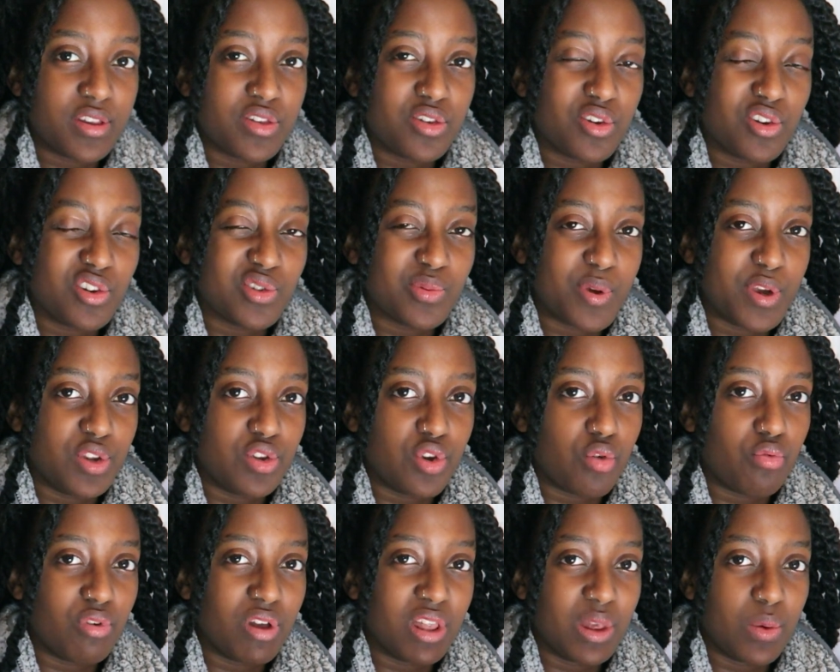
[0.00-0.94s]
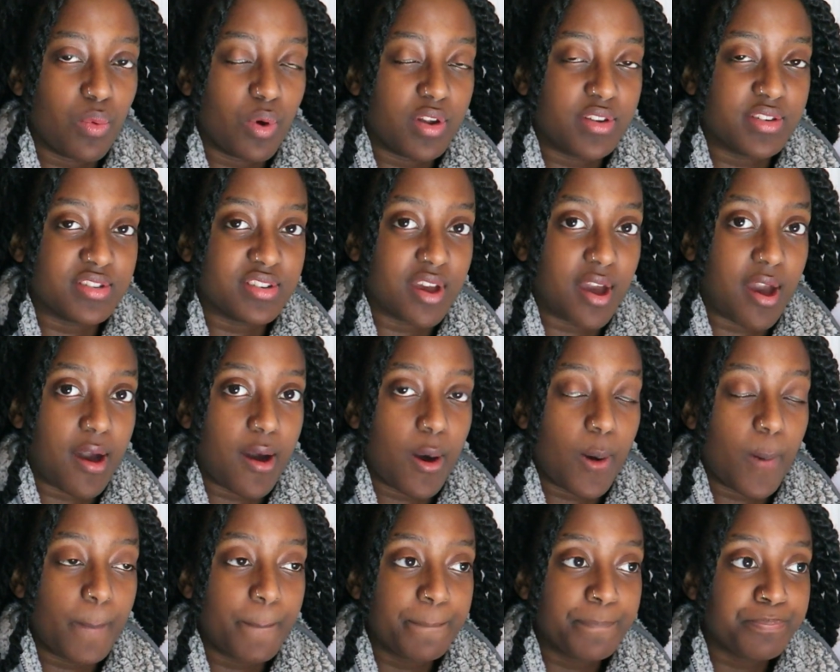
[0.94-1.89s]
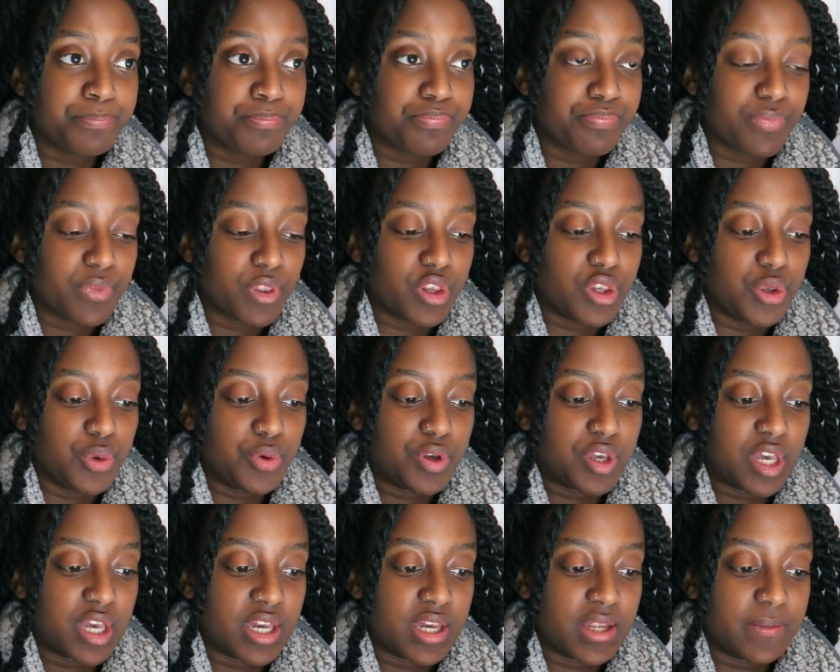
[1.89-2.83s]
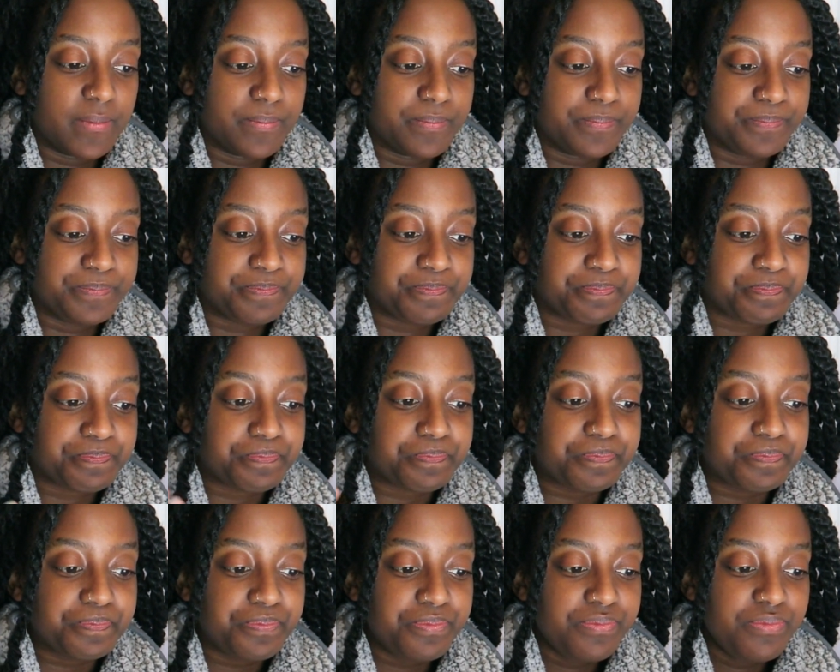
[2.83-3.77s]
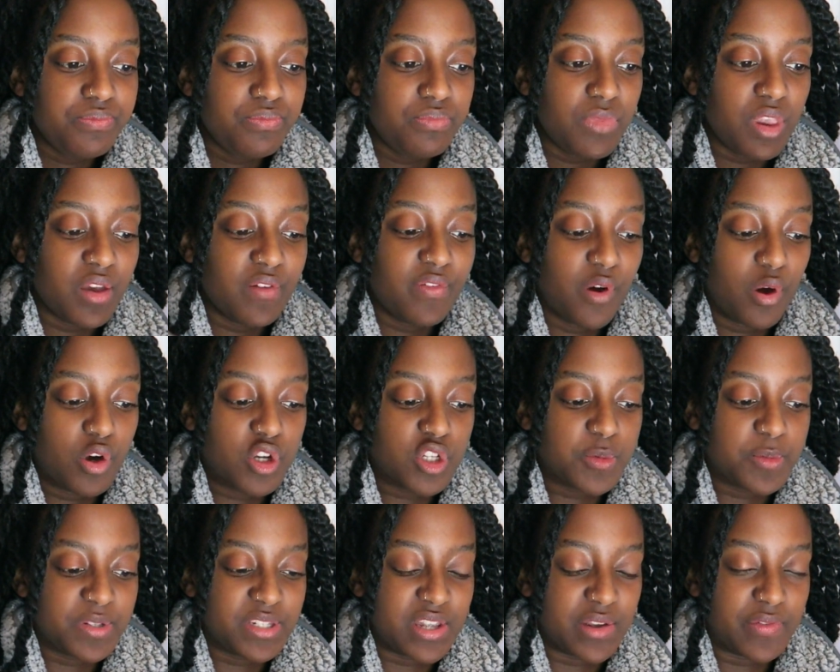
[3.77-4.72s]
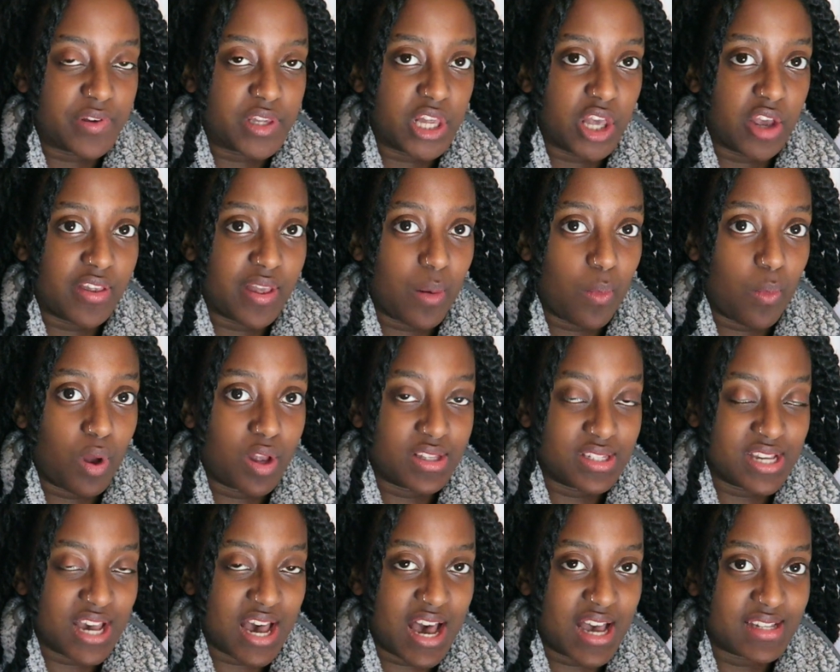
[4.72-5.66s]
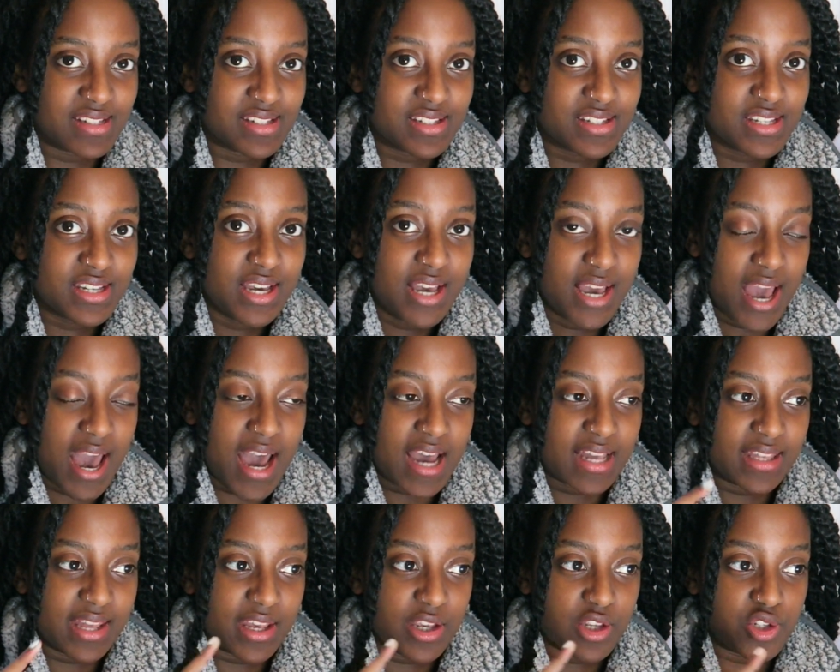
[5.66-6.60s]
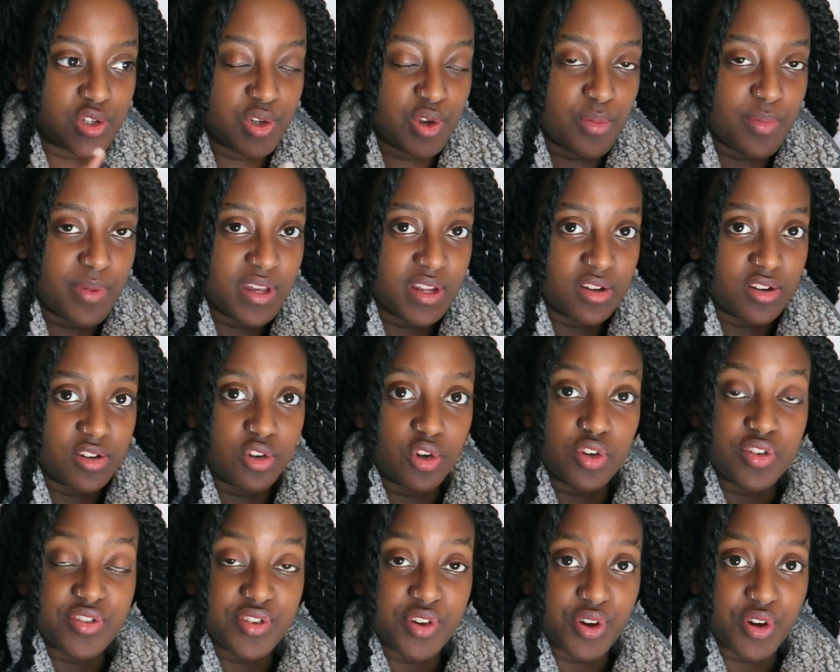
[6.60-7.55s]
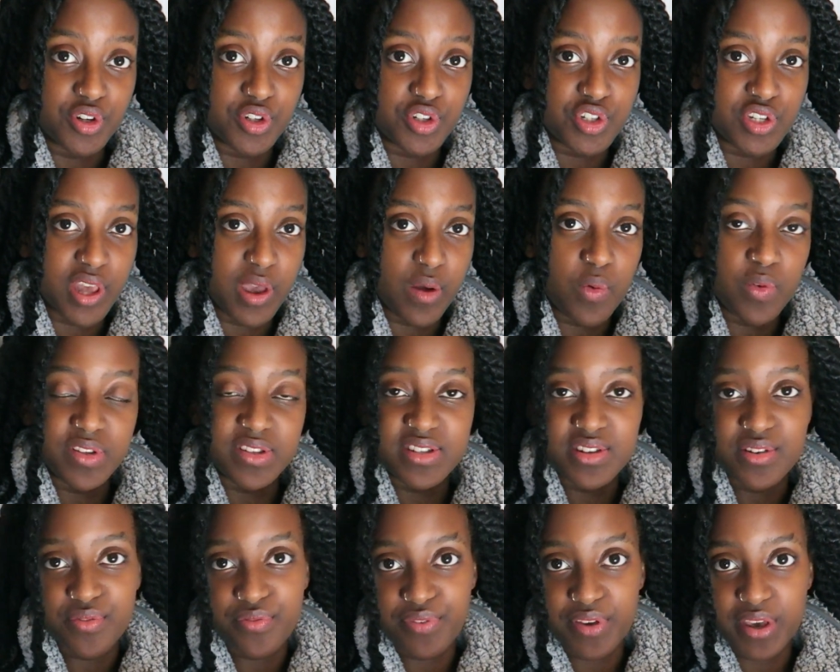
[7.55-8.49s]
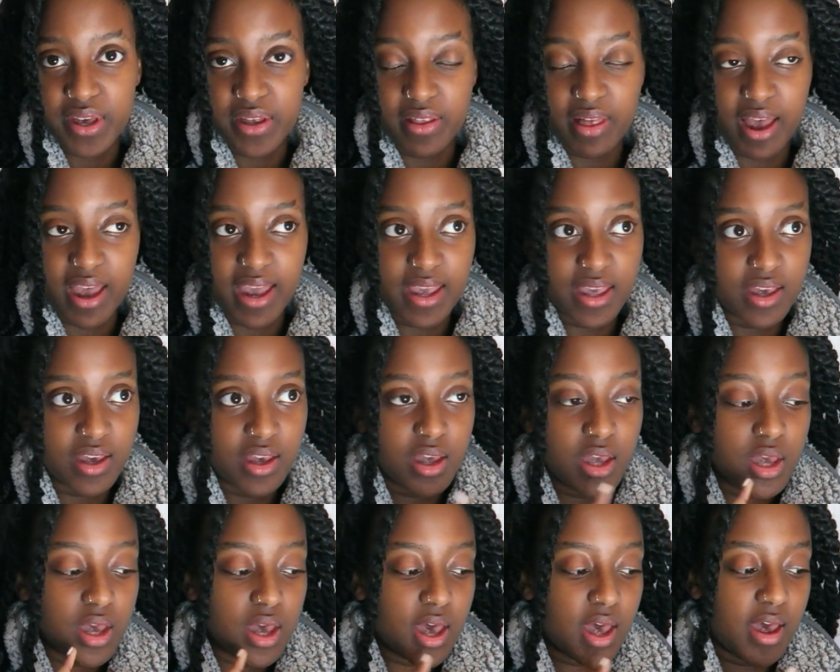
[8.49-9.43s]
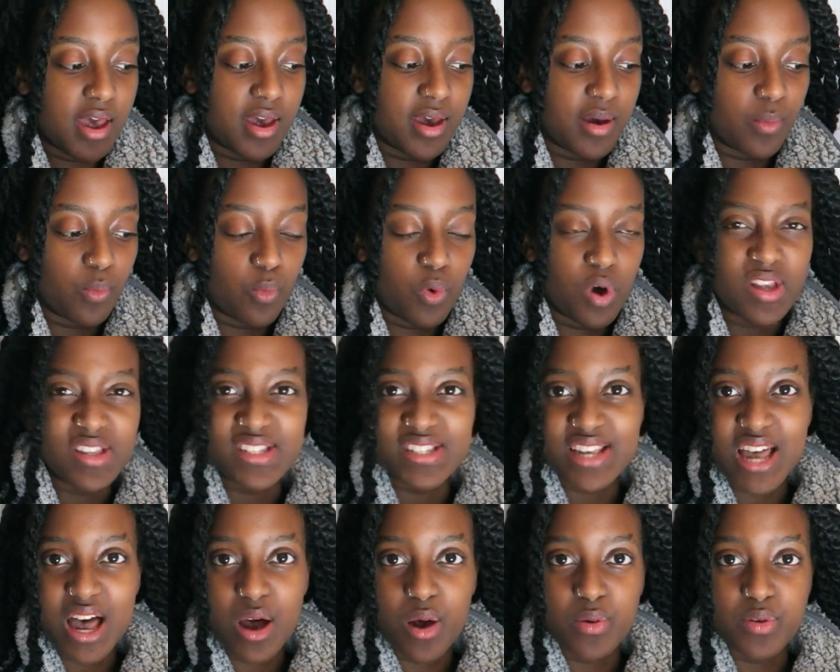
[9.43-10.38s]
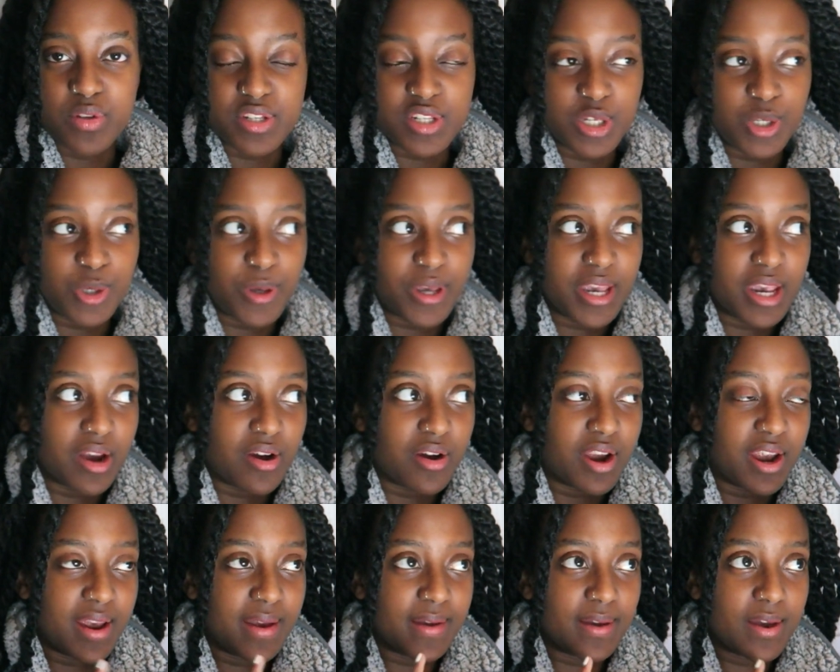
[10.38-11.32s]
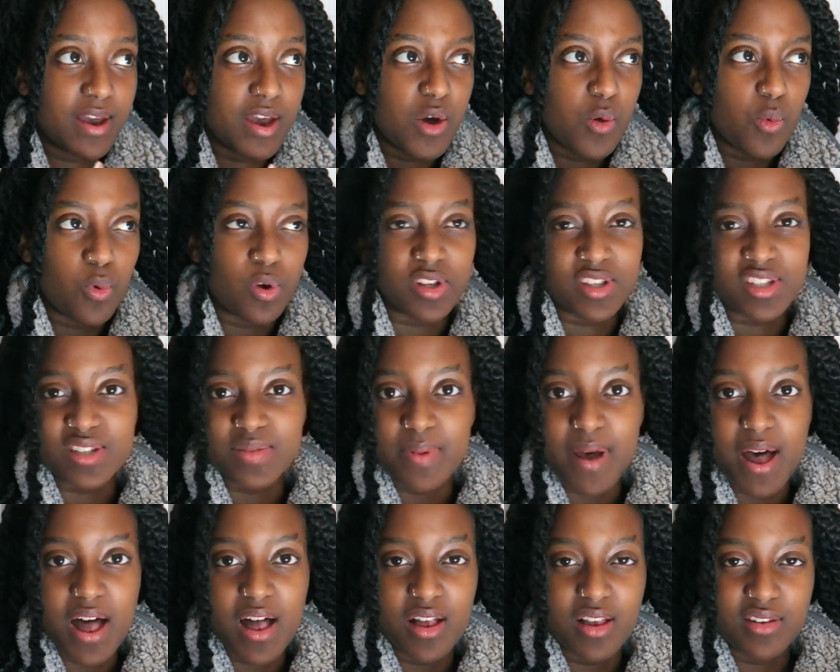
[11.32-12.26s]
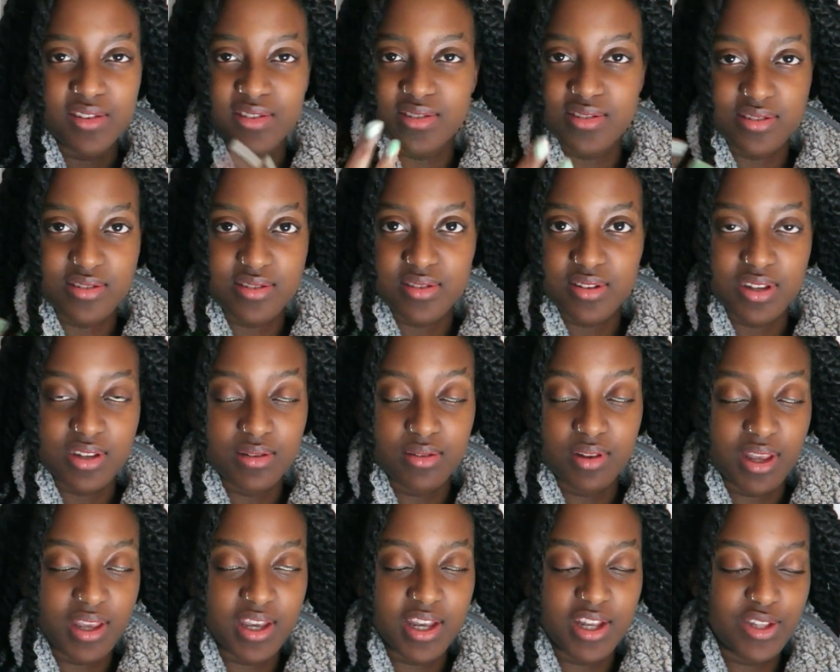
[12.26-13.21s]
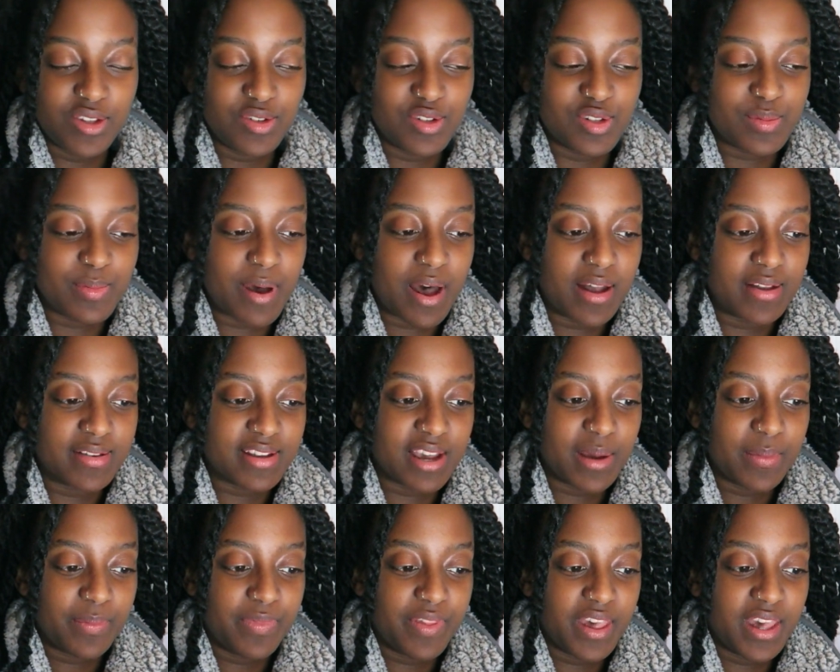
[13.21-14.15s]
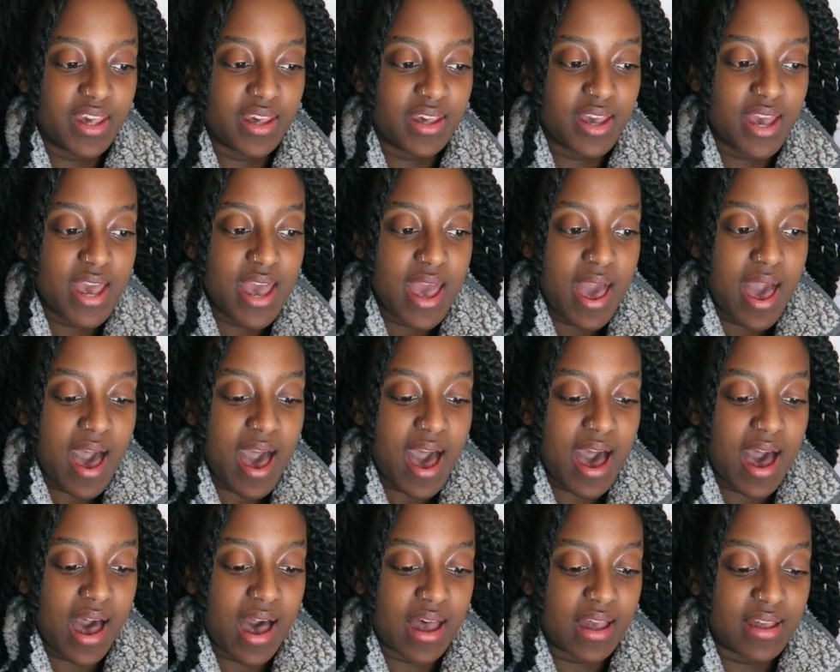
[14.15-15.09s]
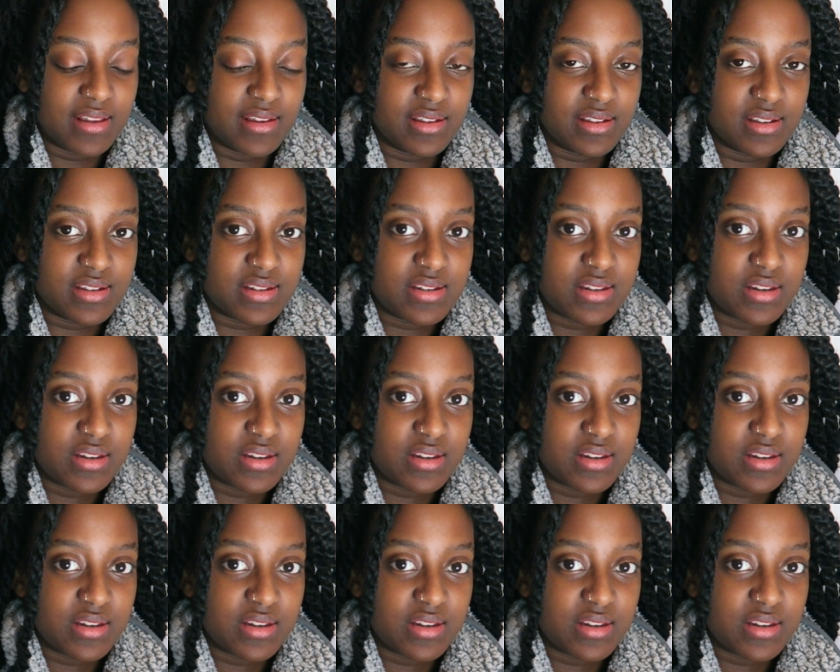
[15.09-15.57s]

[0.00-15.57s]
thoughts where you don't really want to go, you can focus specifically on that one task and like zoom in on your touch. Like, what does it feel like? What sounds are you hearing? What smells, like, can you smell, type thing? And